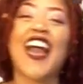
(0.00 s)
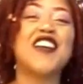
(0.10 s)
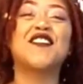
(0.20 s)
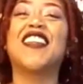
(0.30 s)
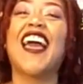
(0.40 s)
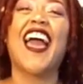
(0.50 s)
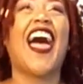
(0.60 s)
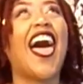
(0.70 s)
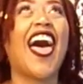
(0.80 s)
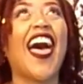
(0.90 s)
used to be like,
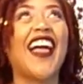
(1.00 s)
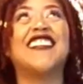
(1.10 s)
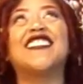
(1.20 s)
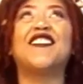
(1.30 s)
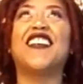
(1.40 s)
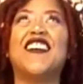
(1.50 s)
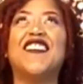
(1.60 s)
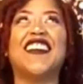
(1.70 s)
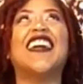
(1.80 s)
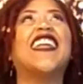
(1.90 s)
stop playing with
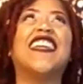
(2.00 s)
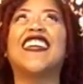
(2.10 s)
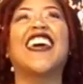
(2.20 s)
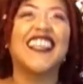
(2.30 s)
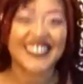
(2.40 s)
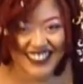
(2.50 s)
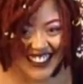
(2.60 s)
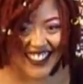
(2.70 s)
me. I love that shit.